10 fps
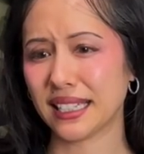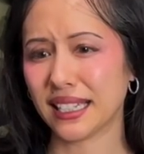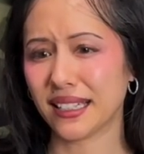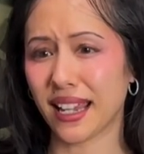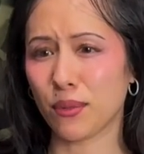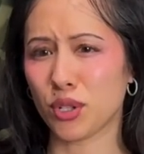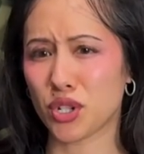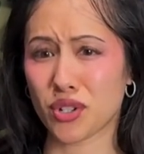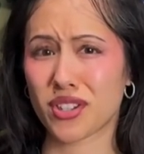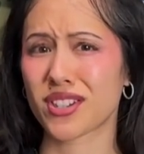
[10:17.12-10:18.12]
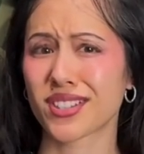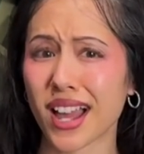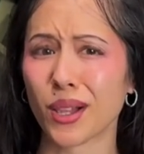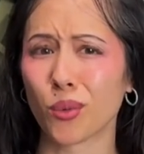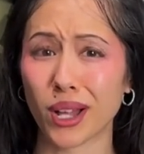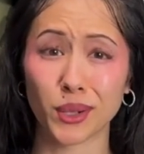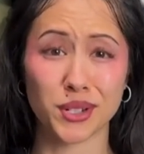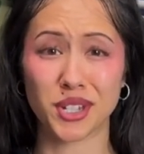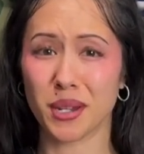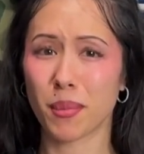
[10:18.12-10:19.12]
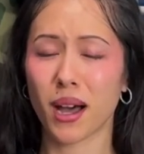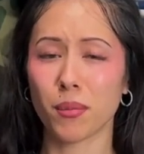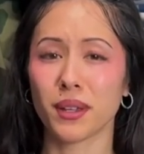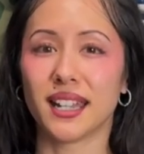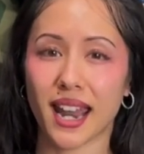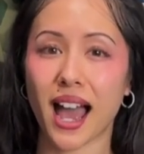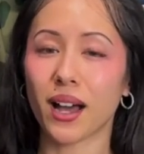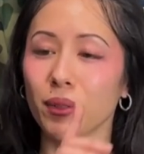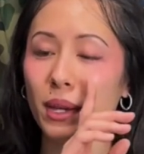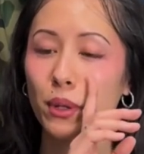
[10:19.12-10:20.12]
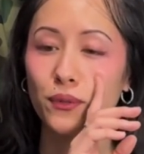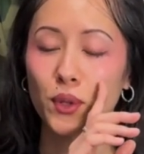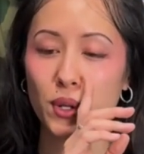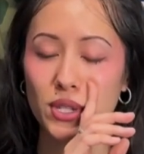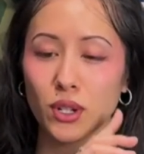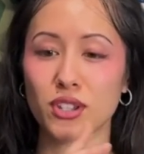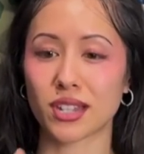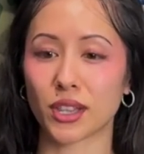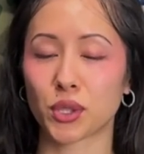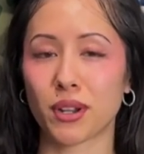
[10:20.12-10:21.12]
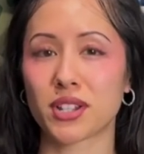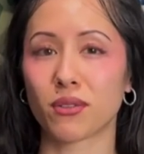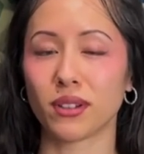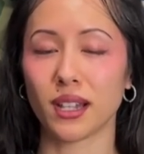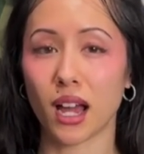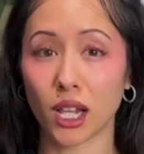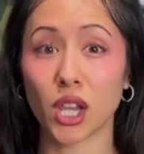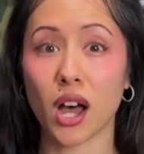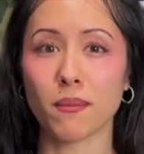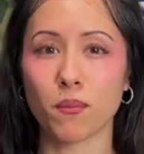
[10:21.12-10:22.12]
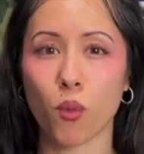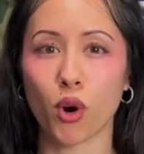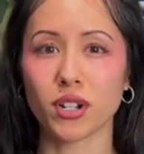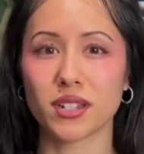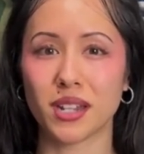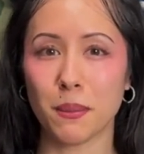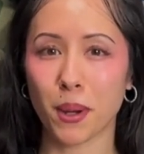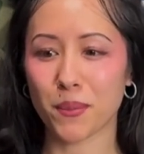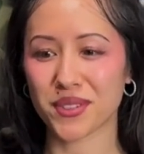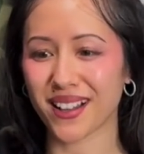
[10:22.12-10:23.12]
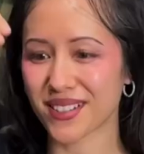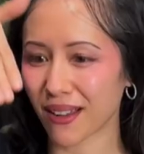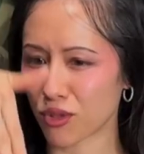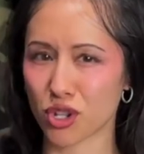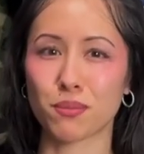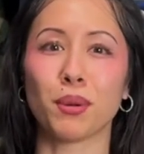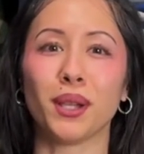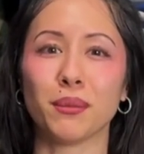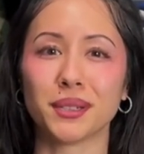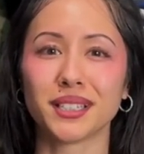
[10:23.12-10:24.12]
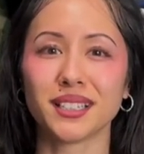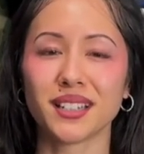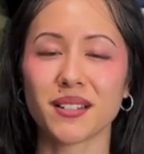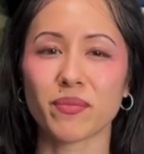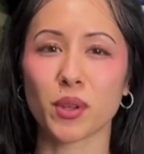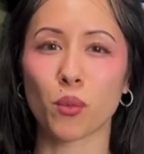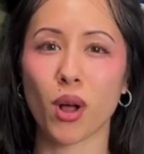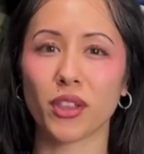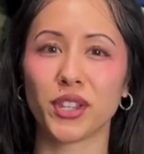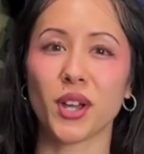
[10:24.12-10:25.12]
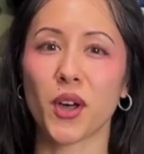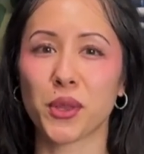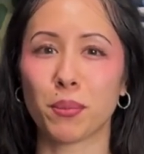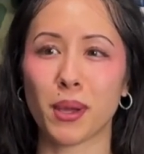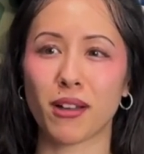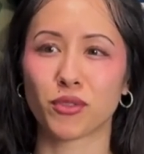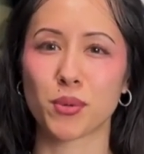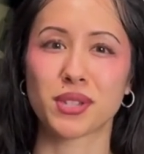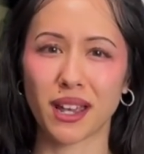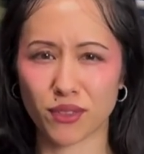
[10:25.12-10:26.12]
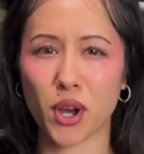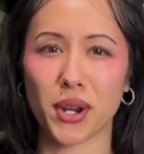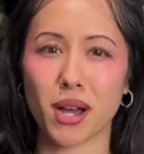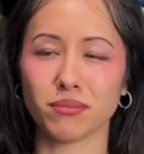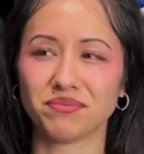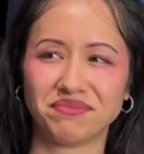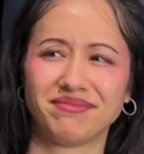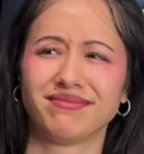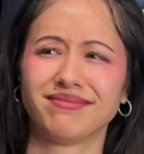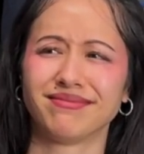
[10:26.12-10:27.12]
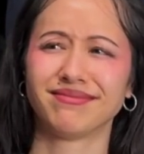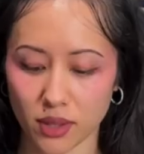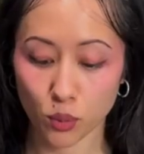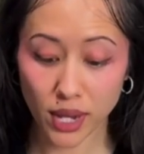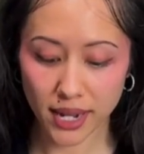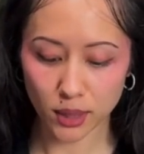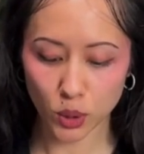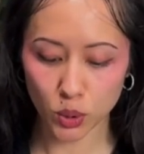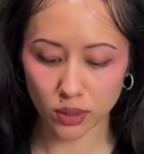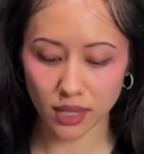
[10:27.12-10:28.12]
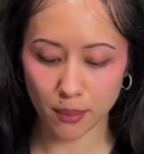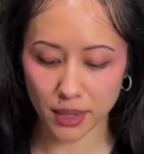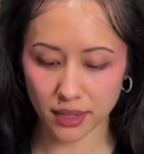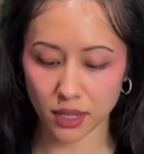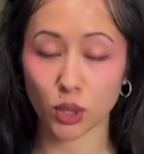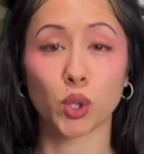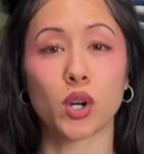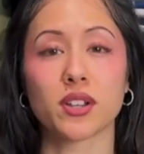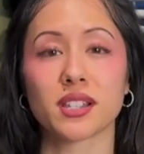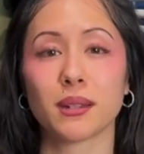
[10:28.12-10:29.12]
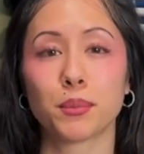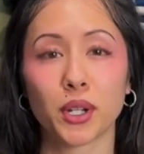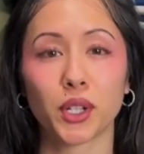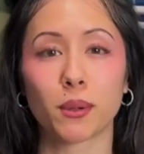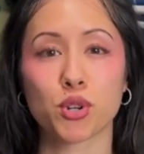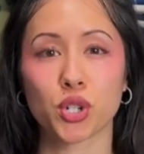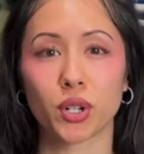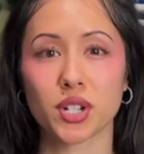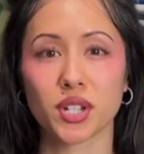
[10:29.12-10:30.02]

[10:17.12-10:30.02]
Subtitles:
they would just sell well on Depop. Now that we focus on sell-through rates a lot more, Depop sales have just plummeted while the other platforms have gone up. We had a Lululemon long sleeve button-up shirt.